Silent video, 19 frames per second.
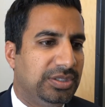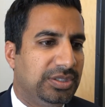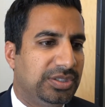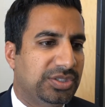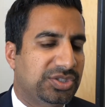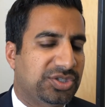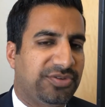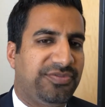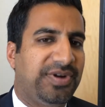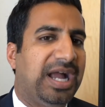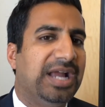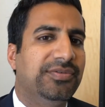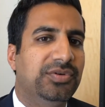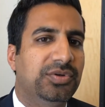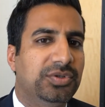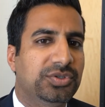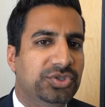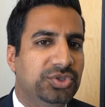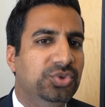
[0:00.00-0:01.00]

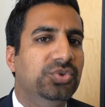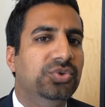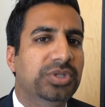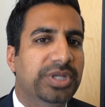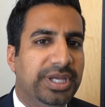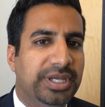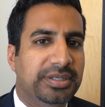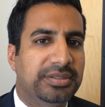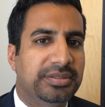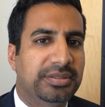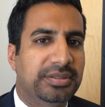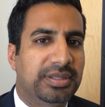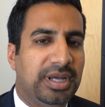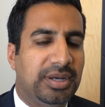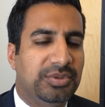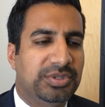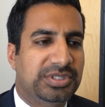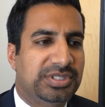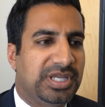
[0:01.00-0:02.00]
survival toolkit,
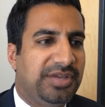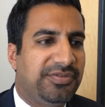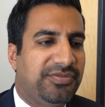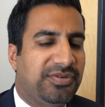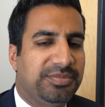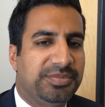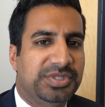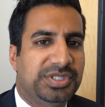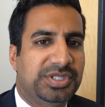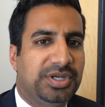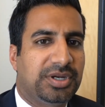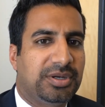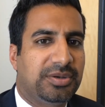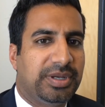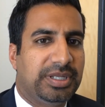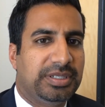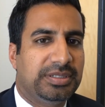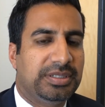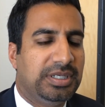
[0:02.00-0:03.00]
I would say, from
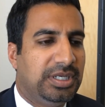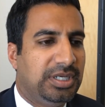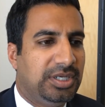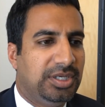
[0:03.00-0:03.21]
CRN